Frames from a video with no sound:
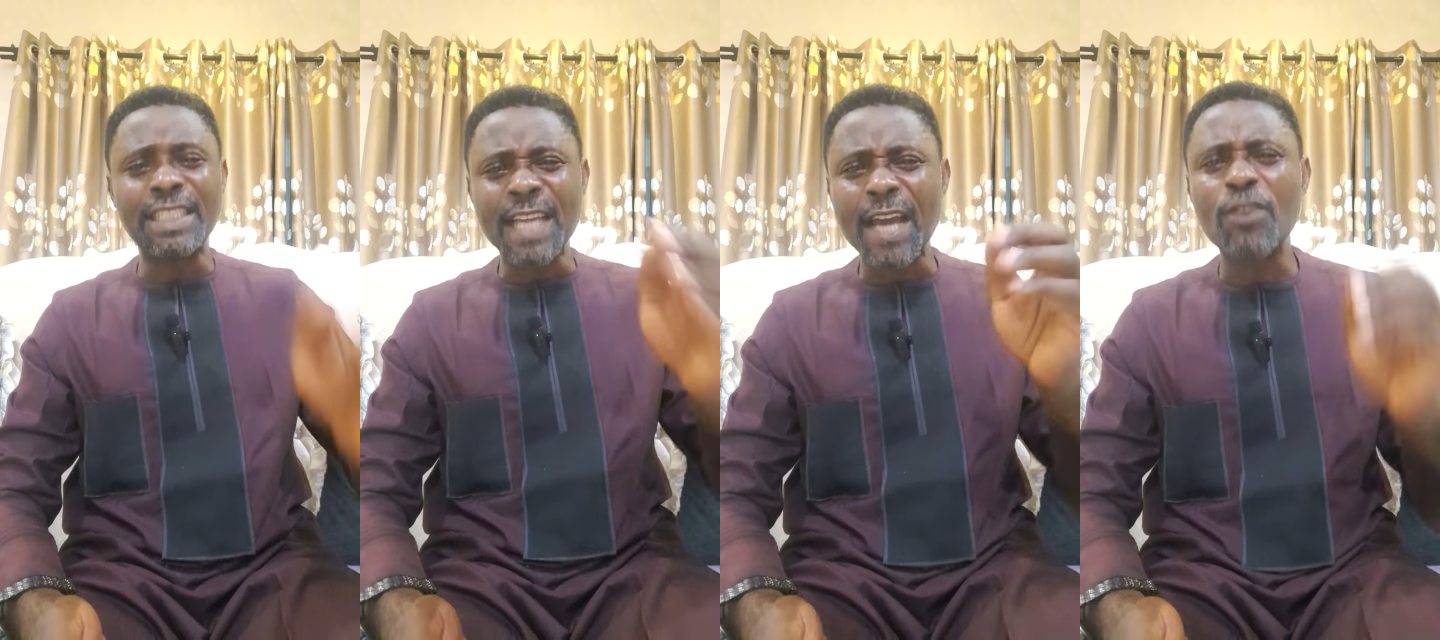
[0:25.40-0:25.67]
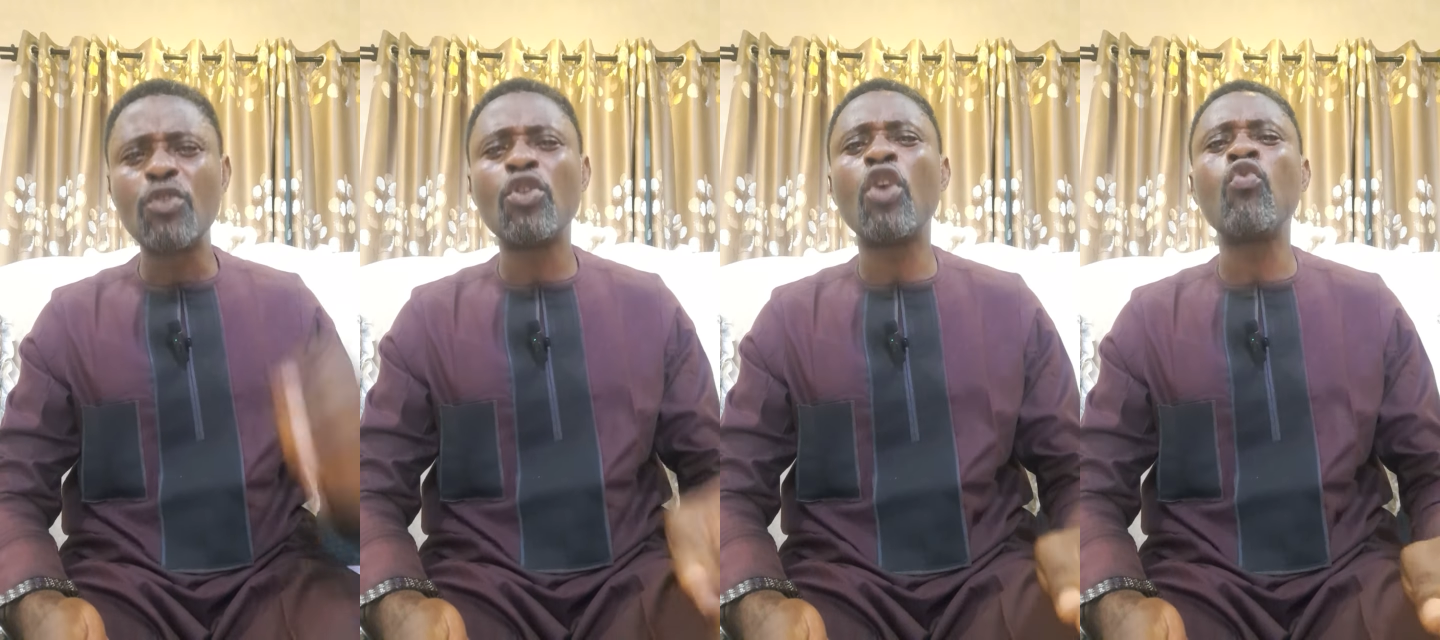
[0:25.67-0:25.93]

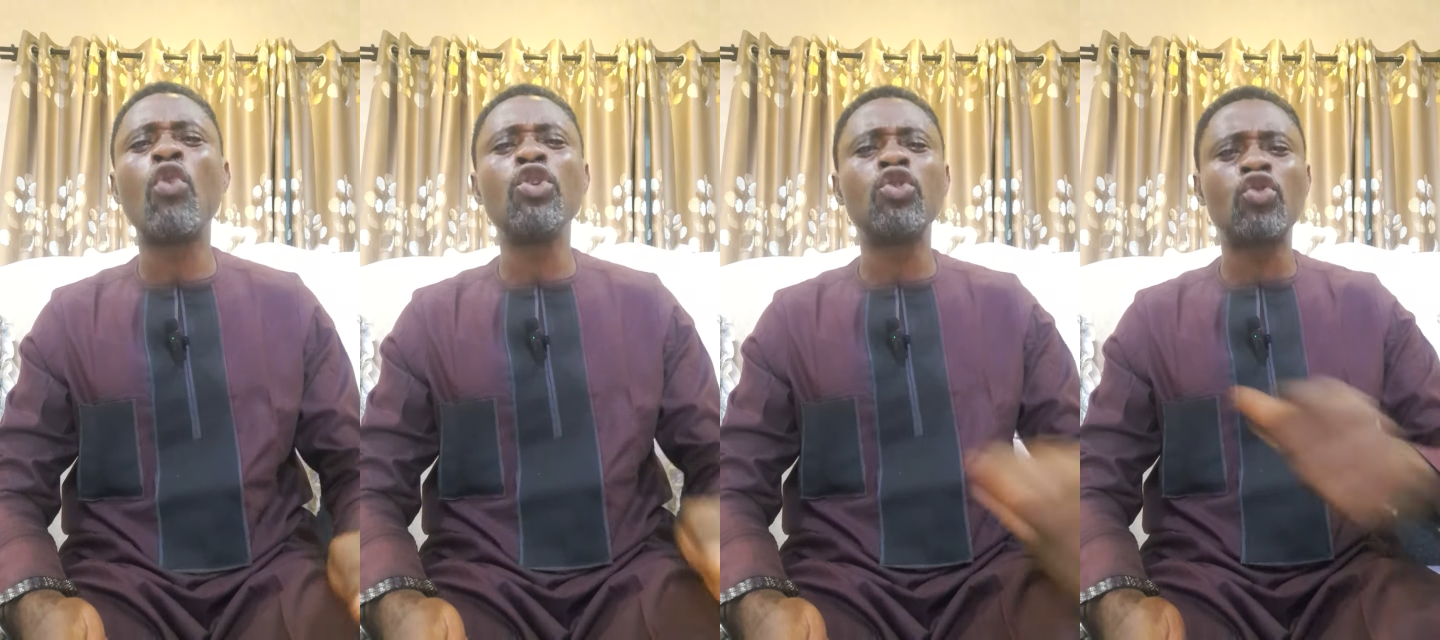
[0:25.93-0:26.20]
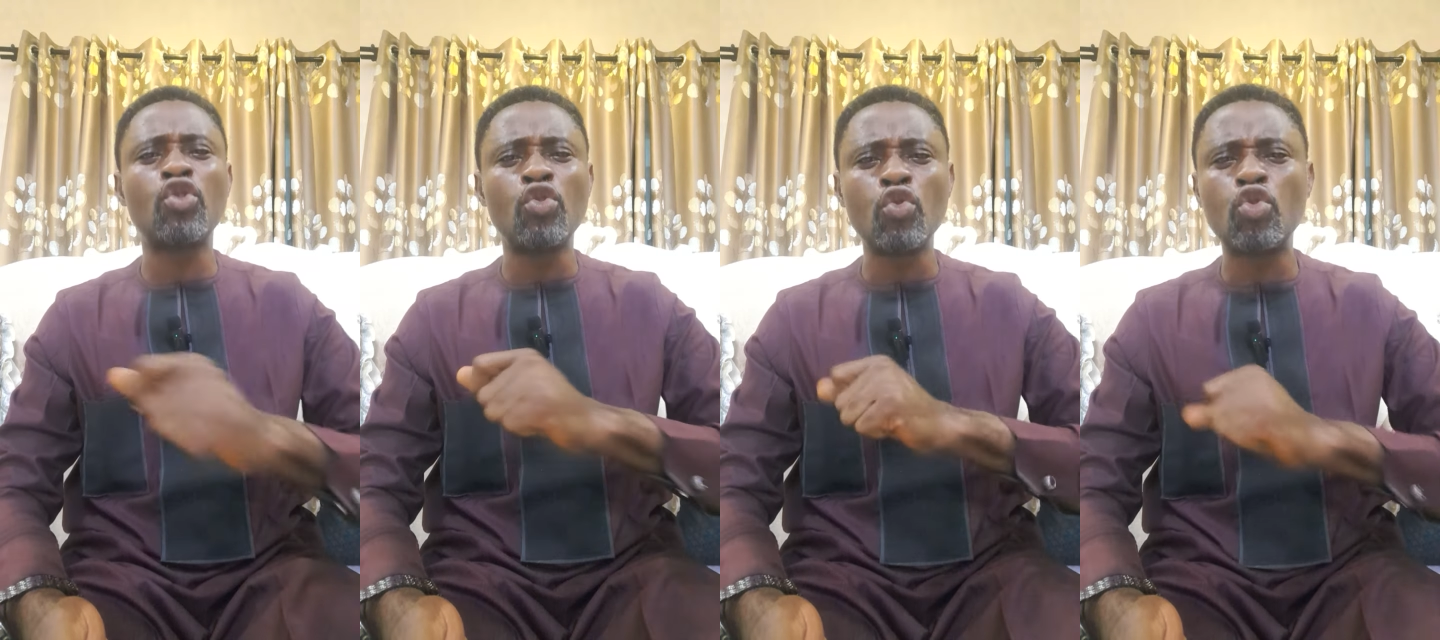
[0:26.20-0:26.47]
The Lord
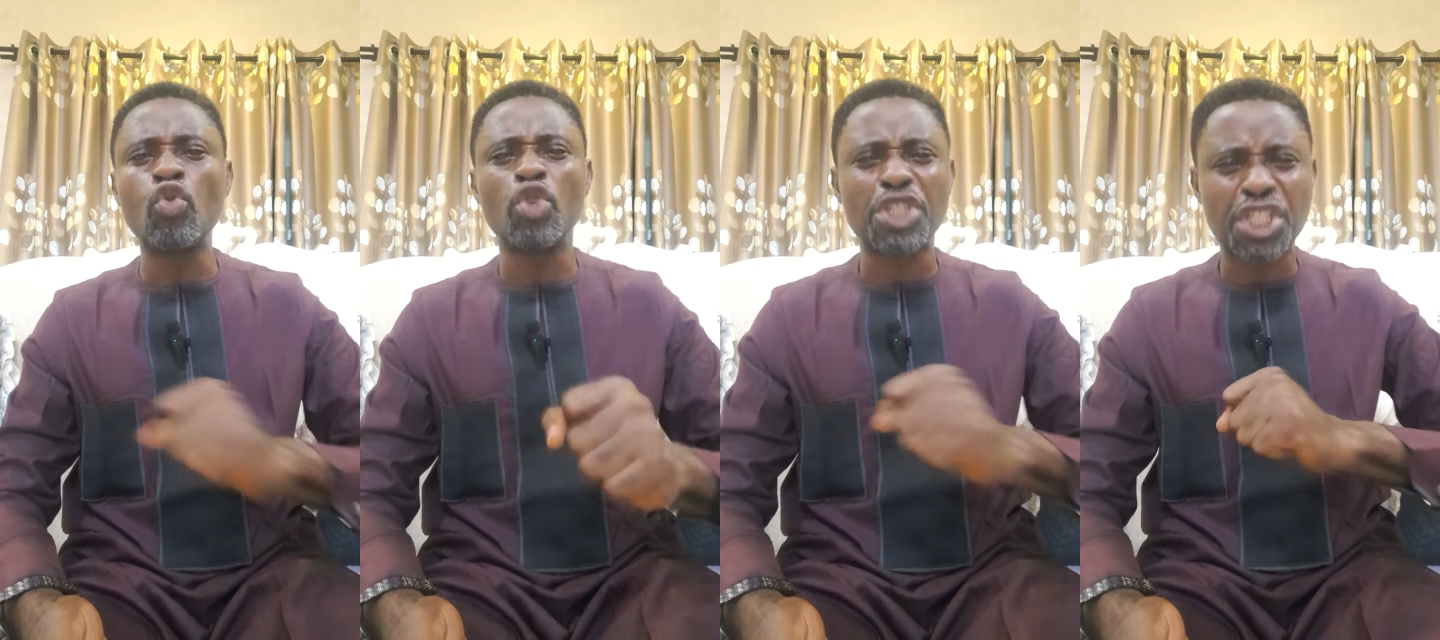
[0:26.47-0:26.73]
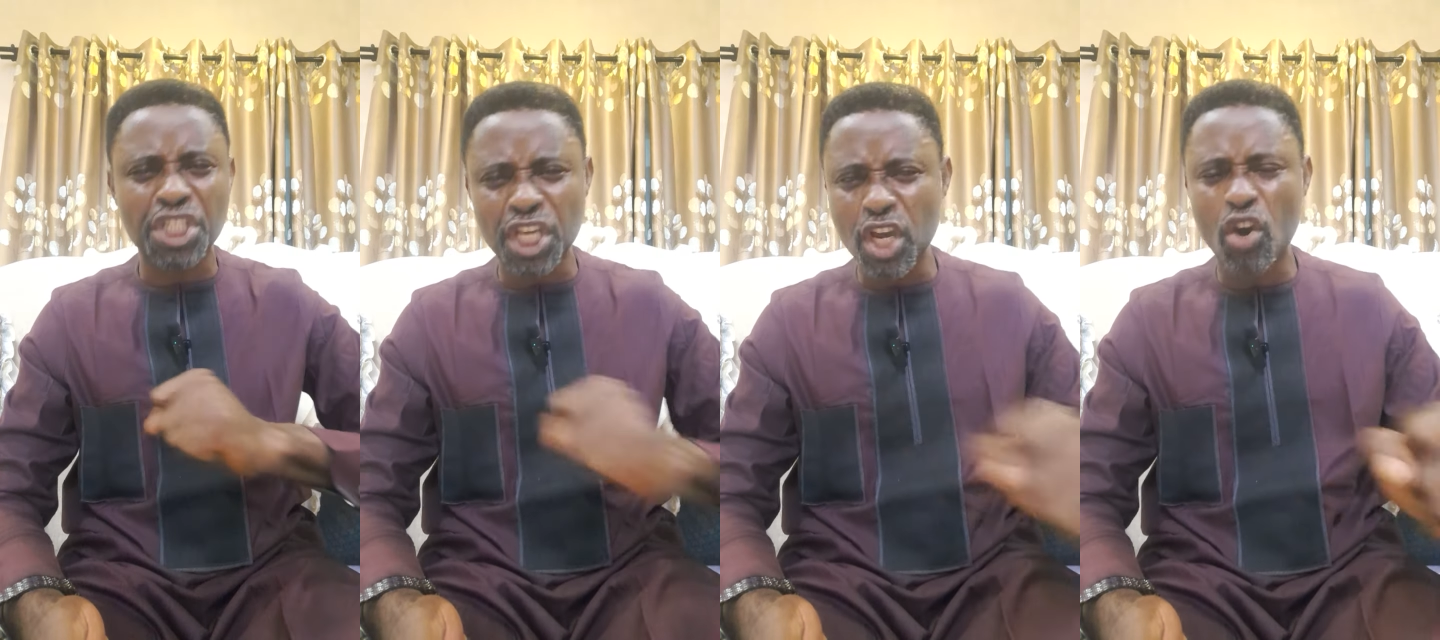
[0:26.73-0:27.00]
wants you to
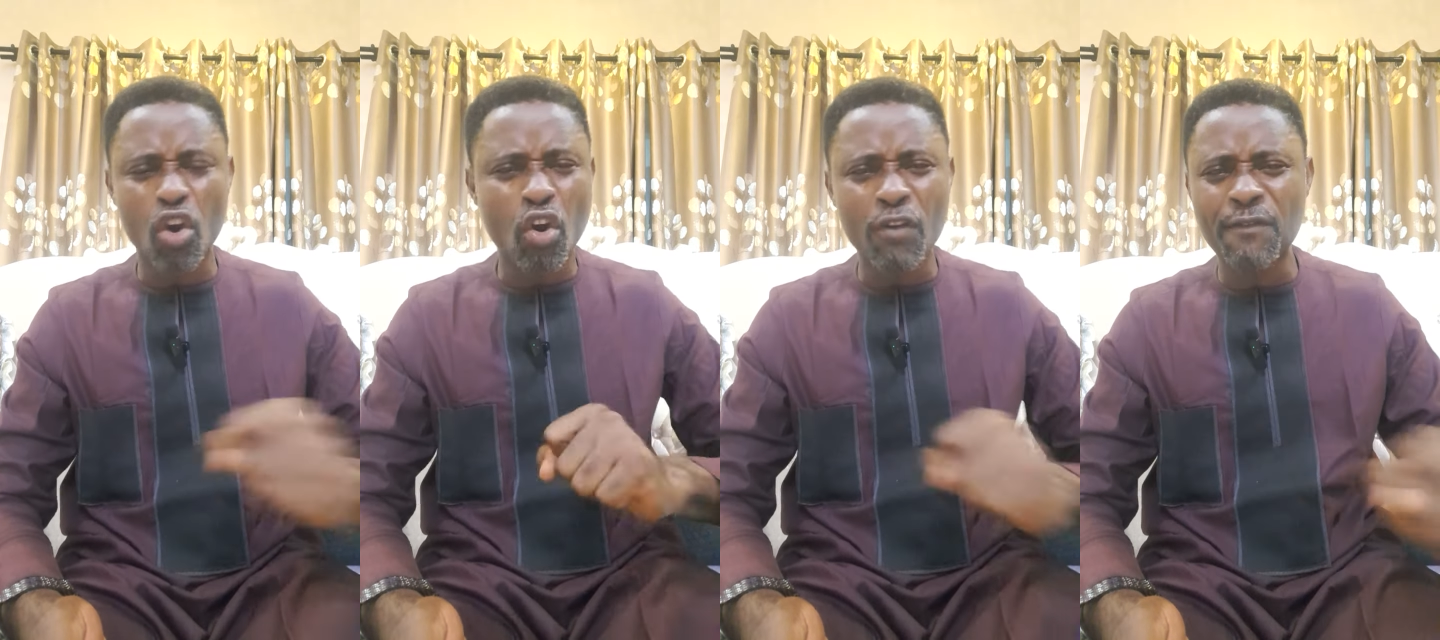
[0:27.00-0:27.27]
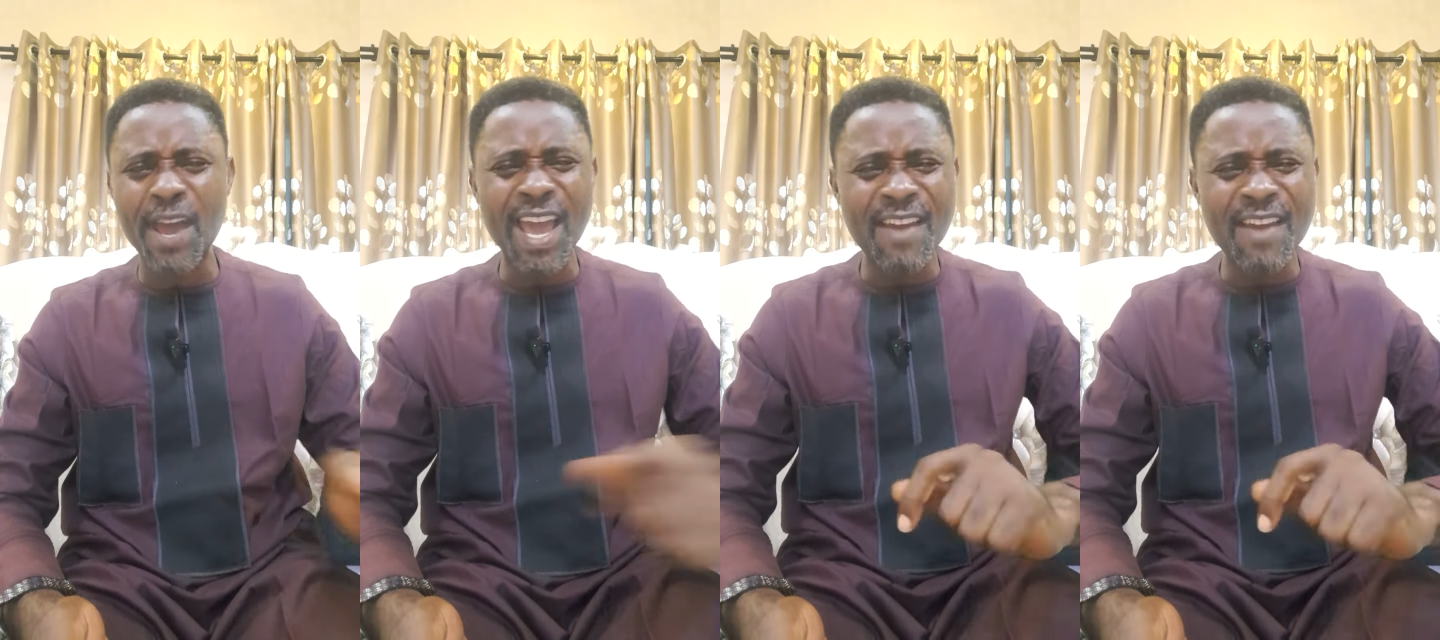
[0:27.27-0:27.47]
shake off